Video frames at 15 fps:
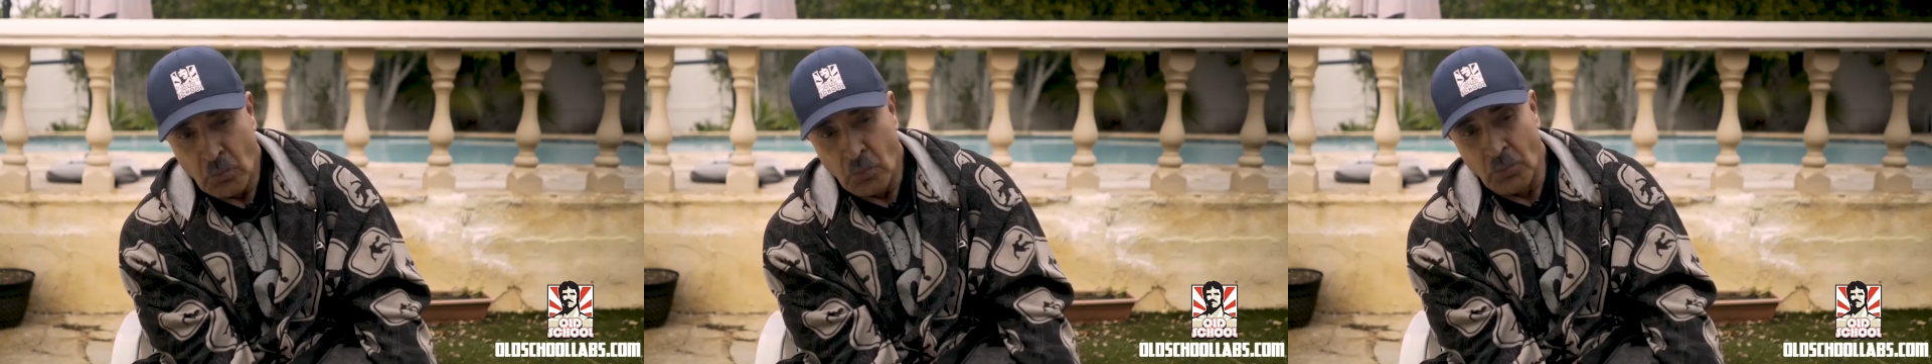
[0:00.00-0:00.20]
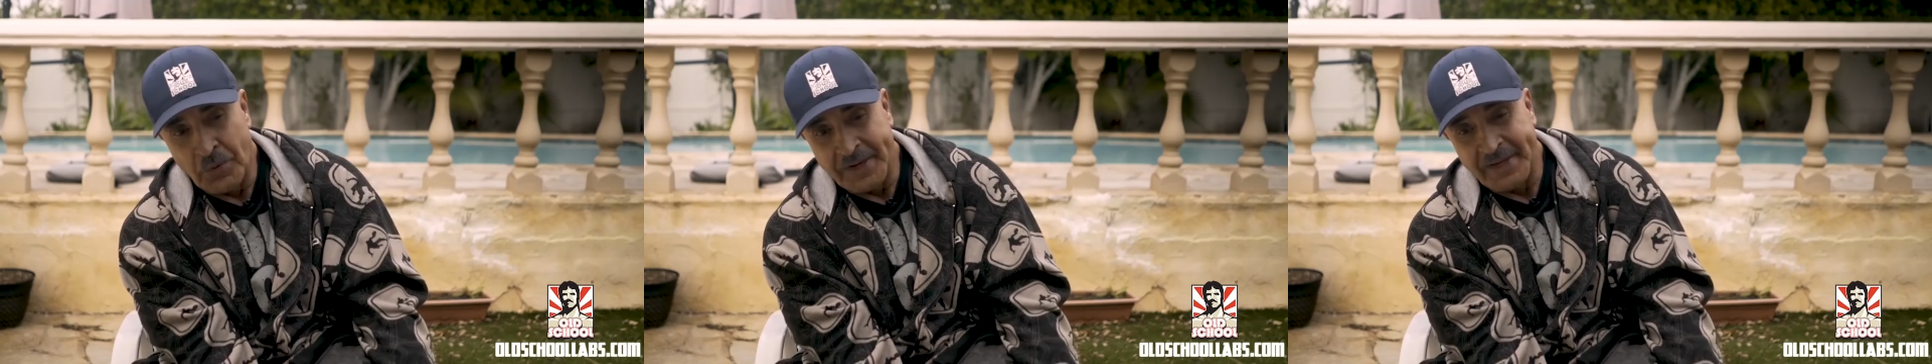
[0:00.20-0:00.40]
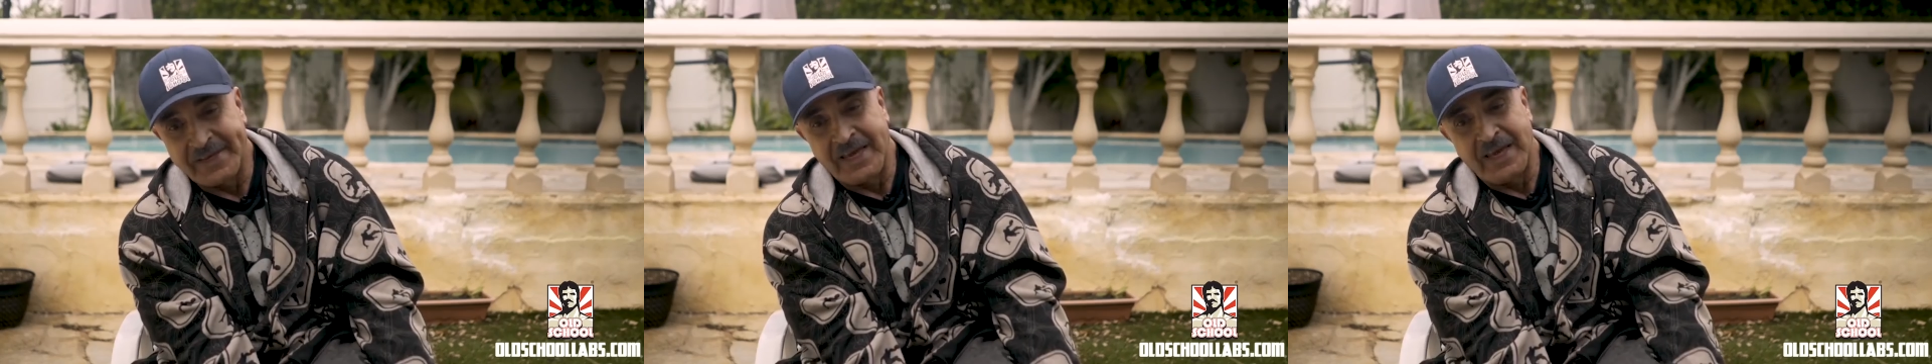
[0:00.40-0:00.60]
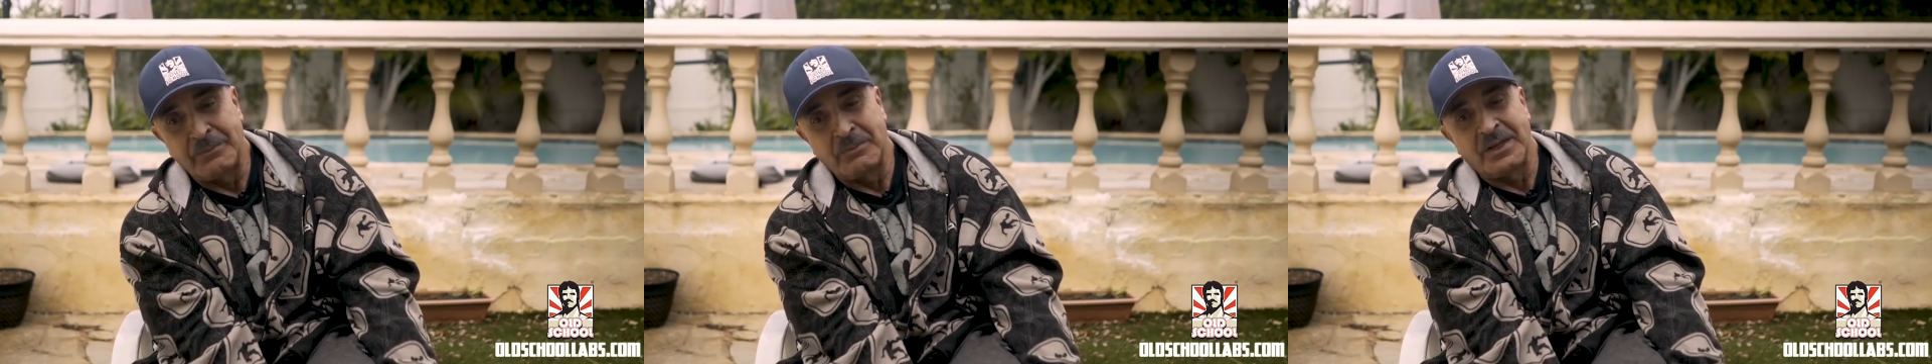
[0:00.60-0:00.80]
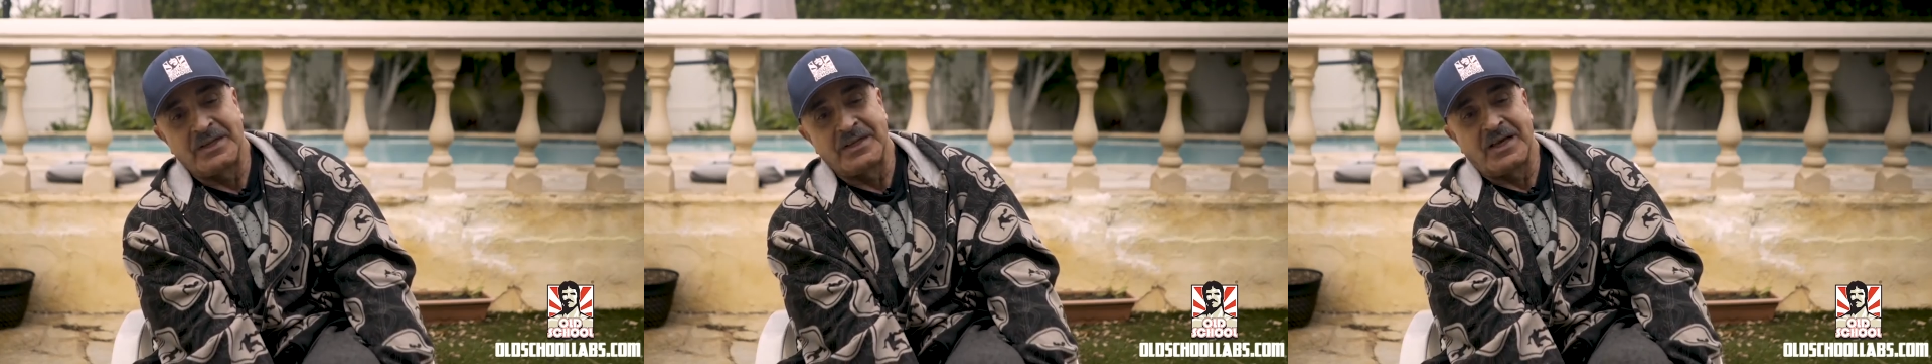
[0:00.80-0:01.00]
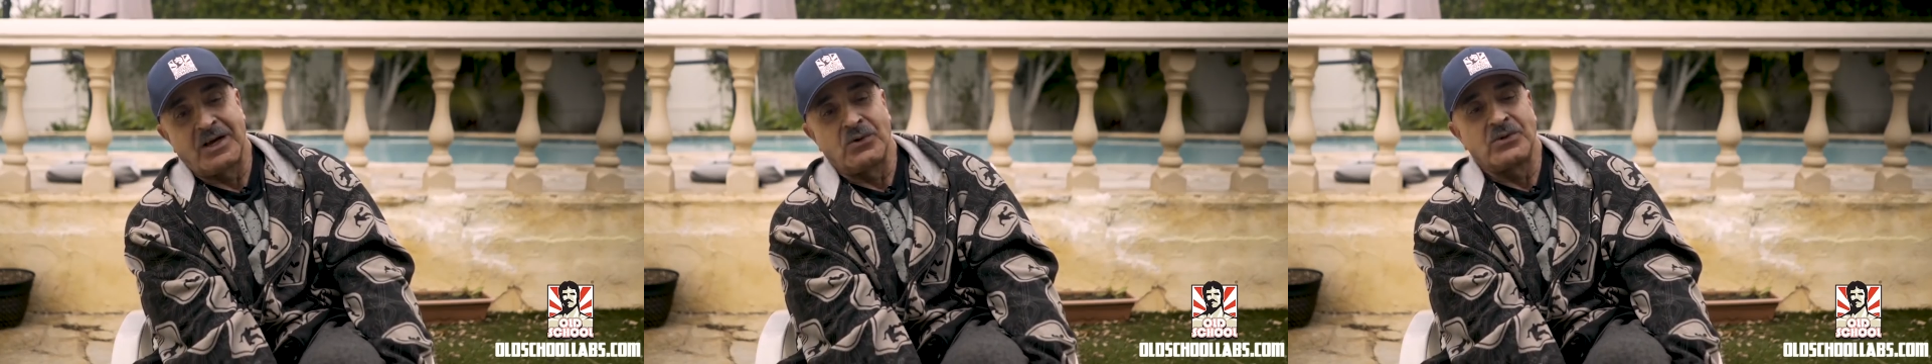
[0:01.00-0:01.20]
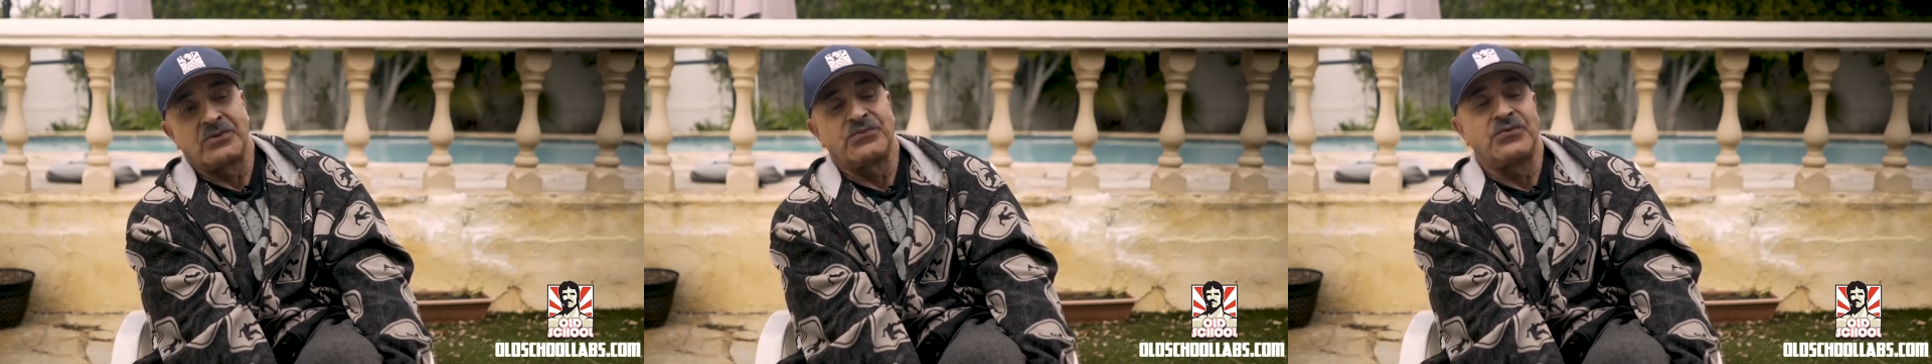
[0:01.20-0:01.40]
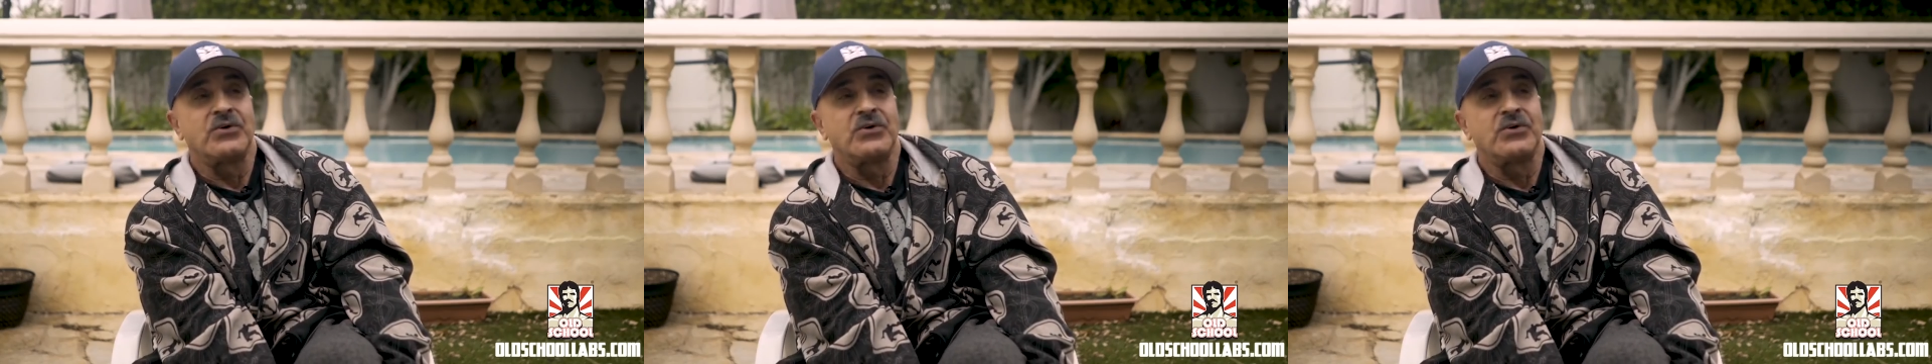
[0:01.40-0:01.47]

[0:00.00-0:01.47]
When I came in, I was